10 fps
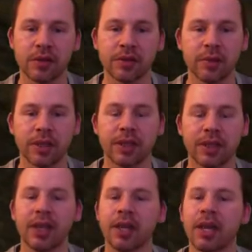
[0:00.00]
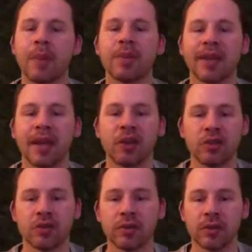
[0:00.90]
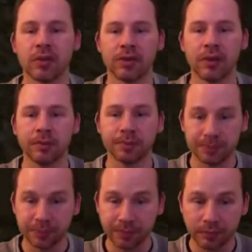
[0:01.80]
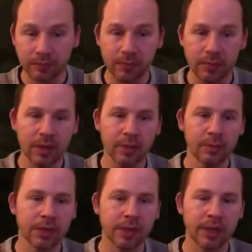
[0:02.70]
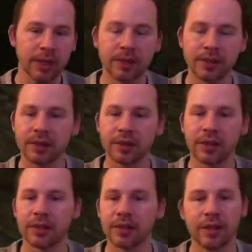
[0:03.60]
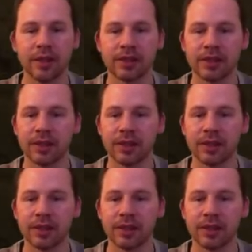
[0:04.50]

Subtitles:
as my application for Retro. But yeah, so you know, these are the